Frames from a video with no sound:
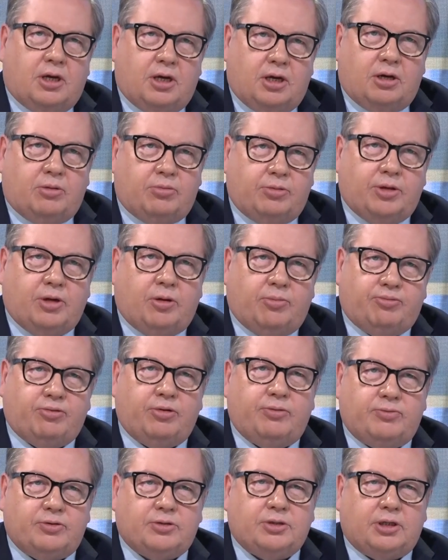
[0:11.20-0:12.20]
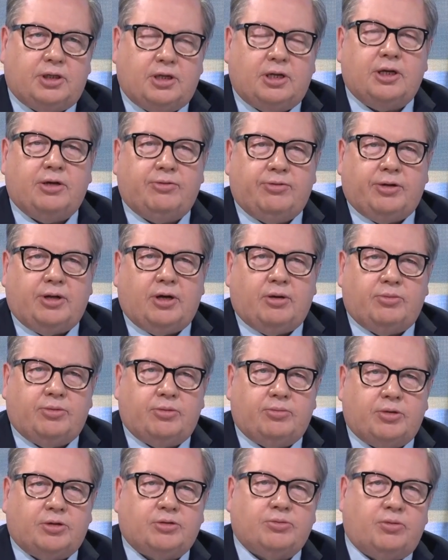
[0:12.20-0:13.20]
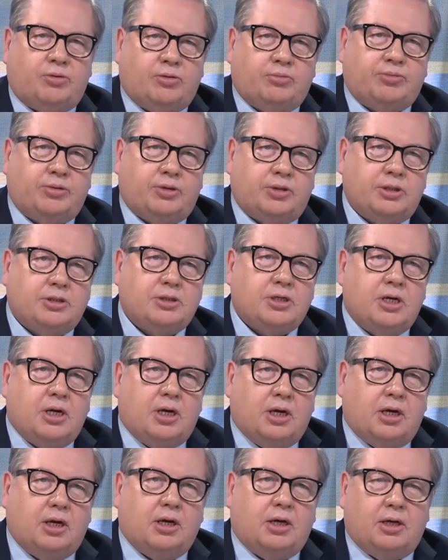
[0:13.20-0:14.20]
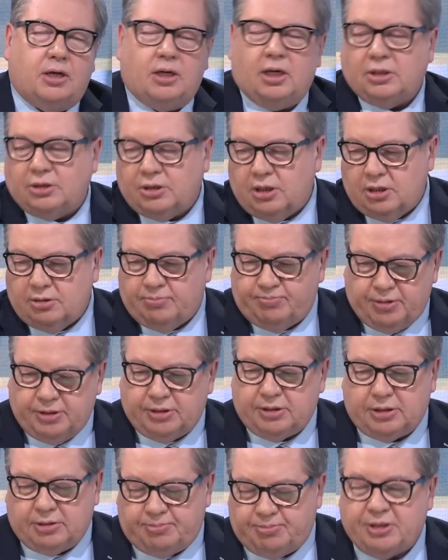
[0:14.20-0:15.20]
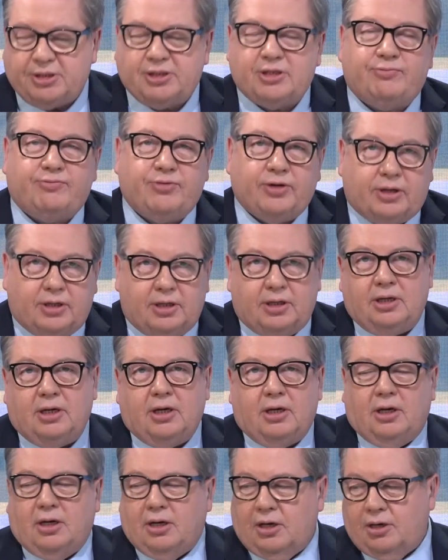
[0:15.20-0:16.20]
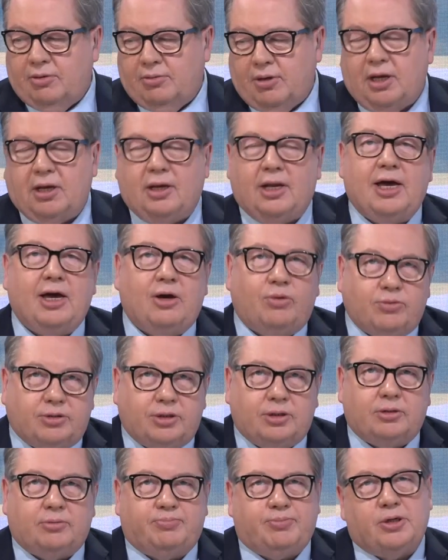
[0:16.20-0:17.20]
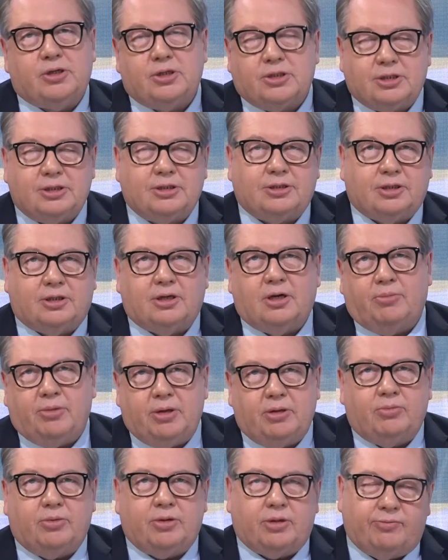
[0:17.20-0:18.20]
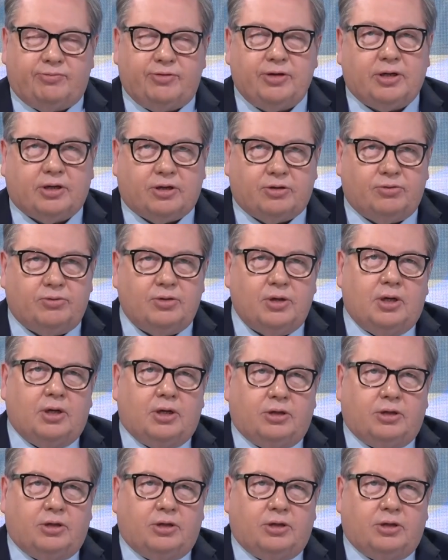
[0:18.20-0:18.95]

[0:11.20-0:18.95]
without previously clearing that with the Metropolitan Police as a specifically allowed person to come in with a vehicle,